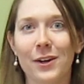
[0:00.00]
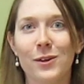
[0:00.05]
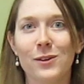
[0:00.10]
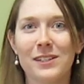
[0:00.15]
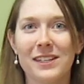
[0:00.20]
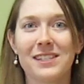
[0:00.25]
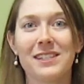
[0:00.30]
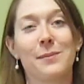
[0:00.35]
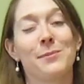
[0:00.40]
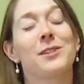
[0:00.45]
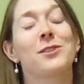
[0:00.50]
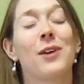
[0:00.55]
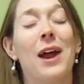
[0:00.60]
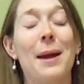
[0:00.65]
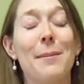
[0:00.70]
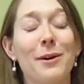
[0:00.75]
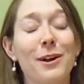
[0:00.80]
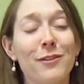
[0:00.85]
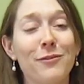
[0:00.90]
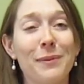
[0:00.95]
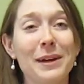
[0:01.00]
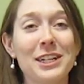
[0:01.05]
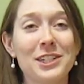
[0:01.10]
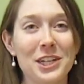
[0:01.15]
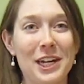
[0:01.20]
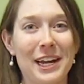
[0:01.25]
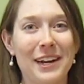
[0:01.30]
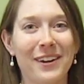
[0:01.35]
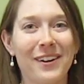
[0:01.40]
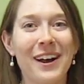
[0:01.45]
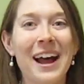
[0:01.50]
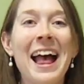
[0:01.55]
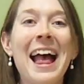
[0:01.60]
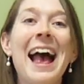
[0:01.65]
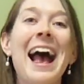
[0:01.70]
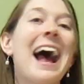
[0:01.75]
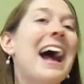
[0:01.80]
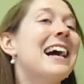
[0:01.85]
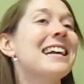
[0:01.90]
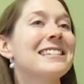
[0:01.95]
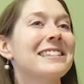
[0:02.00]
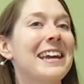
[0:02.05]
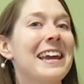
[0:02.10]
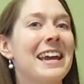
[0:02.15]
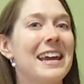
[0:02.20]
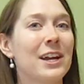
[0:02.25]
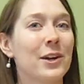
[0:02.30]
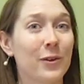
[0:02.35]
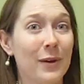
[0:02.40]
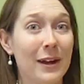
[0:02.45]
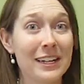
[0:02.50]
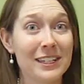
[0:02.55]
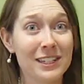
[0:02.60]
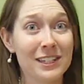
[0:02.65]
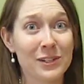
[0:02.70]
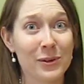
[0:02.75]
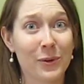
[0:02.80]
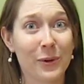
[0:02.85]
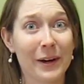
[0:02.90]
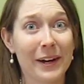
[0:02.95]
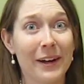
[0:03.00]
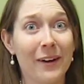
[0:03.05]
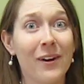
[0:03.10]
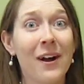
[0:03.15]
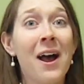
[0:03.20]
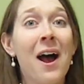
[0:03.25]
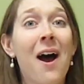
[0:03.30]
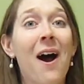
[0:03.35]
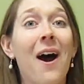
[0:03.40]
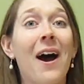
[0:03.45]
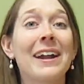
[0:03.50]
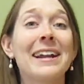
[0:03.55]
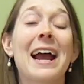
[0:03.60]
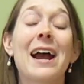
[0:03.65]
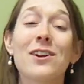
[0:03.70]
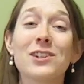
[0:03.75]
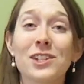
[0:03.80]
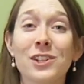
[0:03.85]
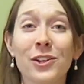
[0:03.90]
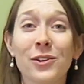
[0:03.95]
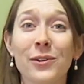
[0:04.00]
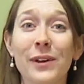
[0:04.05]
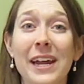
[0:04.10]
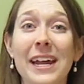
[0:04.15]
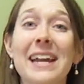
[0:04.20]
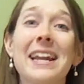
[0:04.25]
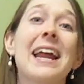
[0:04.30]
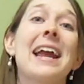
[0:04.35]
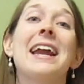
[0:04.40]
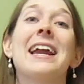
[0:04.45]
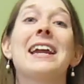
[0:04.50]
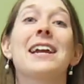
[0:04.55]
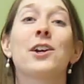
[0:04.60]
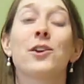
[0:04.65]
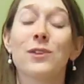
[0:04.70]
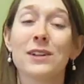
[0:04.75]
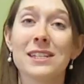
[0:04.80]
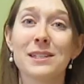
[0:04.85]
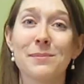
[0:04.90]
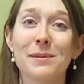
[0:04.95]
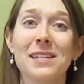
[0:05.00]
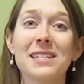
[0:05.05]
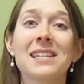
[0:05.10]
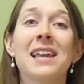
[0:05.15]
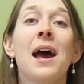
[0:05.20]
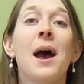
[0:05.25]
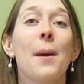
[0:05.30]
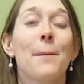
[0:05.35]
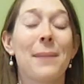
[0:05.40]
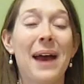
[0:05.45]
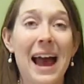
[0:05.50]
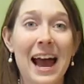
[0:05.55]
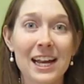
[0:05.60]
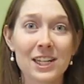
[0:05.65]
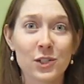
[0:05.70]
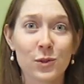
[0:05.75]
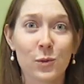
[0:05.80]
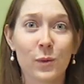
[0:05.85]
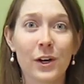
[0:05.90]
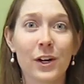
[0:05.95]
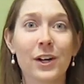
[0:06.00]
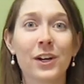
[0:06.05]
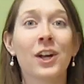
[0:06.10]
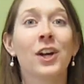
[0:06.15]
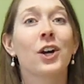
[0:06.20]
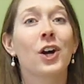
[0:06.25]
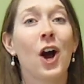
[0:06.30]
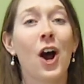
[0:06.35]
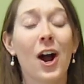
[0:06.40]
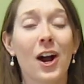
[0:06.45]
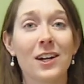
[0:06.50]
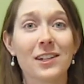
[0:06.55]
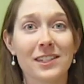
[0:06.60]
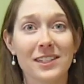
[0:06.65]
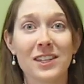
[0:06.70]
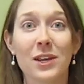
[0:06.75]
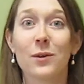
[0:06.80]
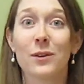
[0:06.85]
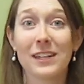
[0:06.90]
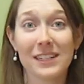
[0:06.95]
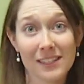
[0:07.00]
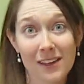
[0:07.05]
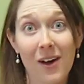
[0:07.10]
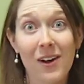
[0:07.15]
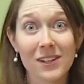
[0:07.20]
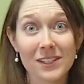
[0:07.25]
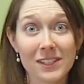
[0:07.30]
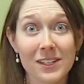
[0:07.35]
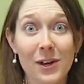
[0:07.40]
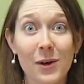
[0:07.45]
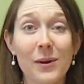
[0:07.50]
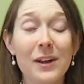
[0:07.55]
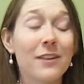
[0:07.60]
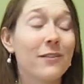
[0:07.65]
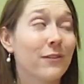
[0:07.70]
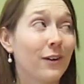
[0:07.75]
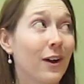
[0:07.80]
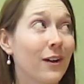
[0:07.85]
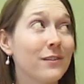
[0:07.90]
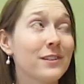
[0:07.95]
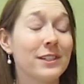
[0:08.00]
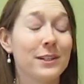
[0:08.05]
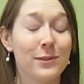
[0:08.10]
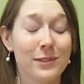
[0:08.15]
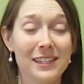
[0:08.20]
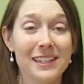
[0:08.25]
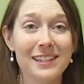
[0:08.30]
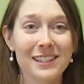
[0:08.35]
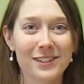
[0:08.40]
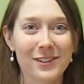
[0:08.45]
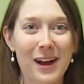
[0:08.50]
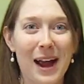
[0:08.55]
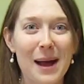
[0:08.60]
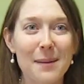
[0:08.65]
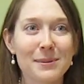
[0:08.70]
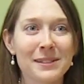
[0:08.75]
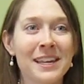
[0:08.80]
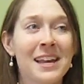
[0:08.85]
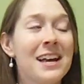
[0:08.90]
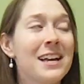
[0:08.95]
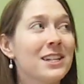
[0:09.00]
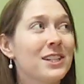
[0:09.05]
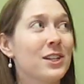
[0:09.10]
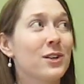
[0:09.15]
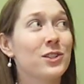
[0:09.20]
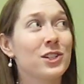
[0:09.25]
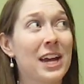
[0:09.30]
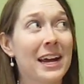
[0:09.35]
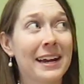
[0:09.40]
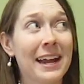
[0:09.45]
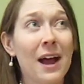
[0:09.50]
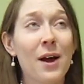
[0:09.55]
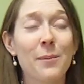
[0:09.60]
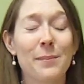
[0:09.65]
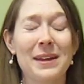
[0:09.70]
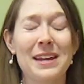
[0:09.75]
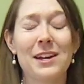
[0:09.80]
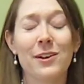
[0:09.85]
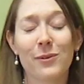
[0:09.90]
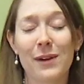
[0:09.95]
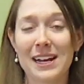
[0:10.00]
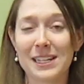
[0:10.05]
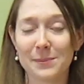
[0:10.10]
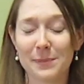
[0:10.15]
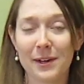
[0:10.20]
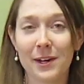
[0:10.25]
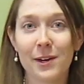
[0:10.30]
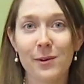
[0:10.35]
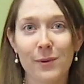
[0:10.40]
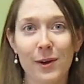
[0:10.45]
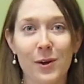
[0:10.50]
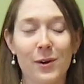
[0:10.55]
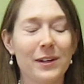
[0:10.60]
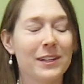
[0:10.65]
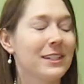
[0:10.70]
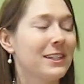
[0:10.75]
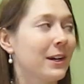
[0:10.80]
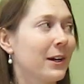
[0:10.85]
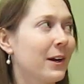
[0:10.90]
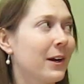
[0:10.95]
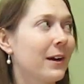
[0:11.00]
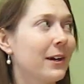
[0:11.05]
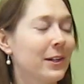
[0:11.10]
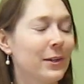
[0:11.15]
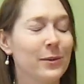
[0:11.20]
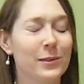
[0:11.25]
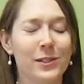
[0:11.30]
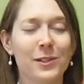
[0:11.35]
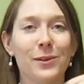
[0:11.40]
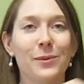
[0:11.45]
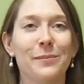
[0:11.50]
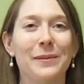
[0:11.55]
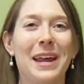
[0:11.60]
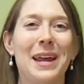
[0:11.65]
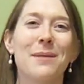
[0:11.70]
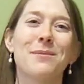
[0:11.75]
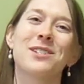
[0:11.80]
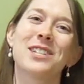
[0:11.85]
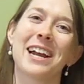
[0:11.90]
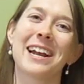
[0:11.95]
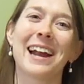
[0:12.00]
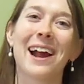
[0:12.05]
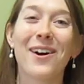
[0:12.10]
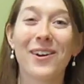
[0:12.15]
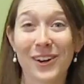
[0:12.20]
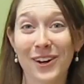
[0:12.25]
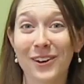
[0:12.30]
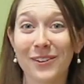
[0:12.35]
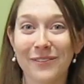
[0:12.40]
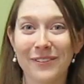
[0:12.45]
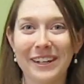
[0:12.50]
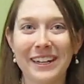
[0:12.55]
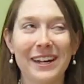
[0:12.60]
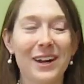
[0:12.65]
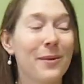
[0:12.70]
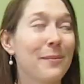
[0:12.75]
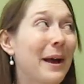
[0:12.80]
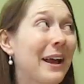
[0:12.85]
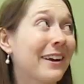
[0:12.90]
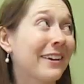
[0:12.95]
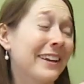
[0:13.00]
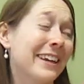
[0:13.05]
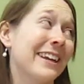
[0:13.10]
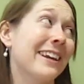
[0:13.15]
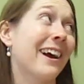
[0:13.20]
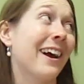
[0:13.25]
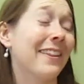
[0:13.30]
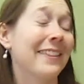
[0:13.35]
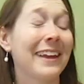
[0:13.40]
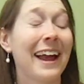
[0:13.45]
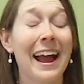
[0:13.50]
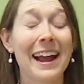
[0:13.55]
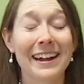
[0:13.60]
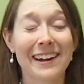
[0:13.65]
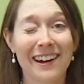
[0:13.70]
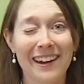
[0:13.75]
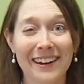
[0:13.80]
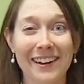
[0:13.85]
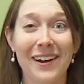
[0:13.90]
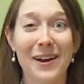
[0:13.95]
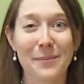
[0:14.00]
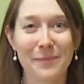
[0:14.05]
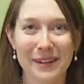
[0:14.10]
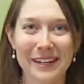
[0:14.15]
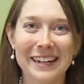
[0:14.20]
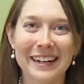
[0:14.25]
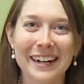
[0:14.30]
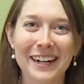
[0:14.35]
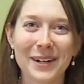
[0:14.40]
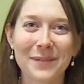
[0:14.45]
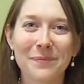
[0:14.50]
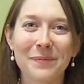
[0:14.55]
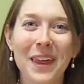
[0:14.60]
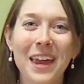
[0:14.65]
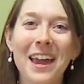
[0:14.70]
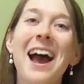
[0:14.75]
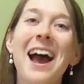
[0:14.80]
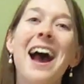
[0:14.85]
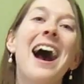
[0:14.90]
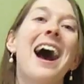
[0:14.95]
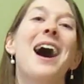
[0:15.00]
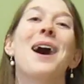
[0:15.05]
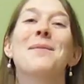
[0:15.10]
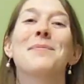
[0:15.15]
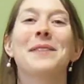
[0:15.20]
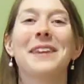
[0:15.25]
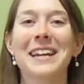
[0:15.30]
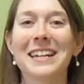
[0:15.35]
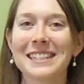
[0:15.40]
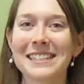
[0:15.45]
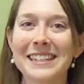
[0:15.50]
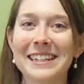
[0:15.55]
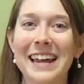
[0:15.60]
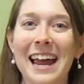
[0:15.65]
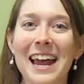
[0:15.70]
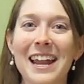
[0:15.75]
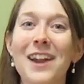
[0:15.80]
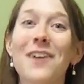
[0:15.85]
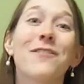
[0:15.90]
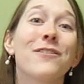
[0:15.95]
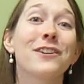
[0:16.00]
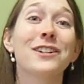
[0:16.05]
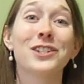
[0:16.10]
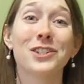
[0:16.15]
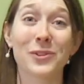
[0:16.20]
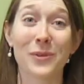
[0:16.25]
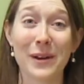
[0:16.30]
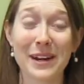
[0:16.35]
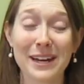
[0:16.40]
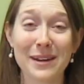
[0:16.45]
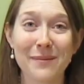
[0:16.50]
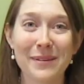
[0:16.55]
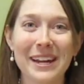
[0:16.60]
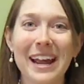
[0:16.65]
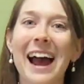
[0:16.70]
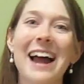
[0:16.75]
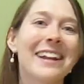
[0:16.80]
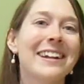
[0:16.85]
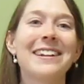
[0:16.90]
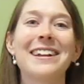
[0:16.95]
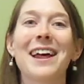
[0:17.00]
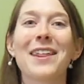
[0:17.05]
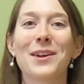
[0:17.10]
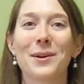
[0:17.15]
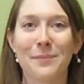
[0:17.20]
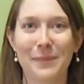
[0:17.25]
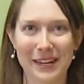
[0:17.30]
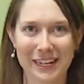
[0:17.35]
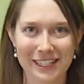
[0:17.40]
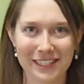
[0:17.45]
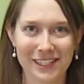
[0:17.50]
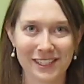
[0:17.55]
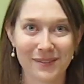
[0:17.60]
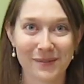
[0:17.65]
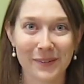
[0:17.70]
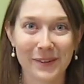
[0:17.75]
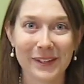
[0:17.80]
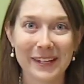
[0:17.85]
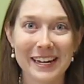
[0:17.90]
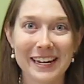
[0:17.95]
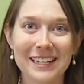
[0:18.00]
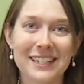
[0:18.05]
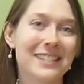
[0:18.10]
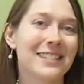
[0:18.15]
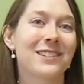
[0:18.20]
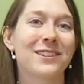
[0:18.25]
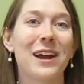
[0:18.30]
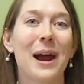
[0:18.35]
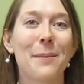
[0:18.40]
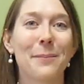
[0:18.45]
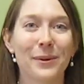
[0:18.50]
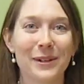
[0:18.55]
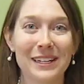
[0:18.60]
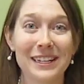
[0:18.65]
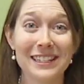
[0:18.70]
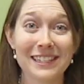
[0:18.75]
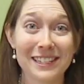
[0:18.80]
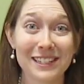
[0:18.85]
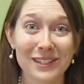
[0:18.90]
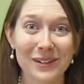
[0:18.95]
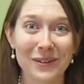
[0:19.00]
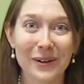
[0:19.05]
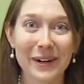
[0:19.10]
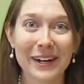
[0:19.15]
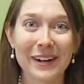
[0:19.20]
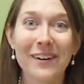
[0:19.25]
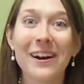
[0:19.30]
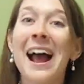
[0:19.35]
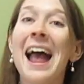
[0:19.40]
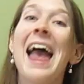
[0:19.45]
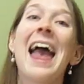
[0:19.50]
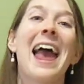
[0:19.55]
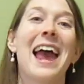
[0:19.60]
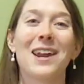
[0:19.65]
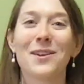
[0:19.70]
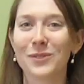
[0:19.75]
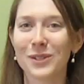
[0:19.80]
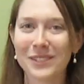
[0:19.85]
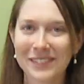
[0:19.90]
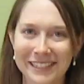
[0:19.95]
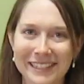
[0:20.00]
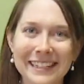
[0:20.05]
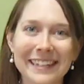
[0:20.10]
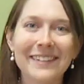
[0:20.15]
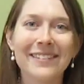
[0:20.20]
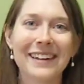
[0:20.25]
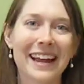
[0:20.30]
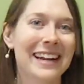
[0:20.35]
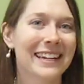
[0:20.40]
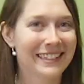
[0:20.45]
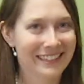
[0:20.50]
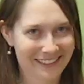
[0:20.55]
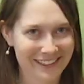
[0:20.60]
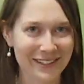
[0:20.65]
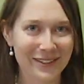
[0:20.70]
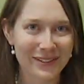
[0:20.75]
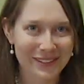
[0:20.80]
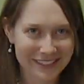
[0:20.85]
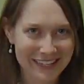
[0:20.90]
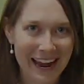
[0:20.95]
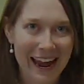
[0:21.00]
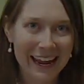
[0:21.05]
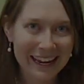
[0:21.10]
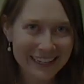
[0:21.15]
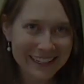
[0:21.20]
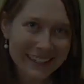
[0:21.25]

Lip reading: who's a subscriber of my channel, has a great tutorial on how to create a Christmas patchwork card. So this also involves using scraps. So check out Pink Raspberry Road is her YouTube name. Check out her video by clicking on the icon up here. Thanks again for joining me on another Pages for the Ages scrapbooking tutorial, and we'll see you next Tuesday.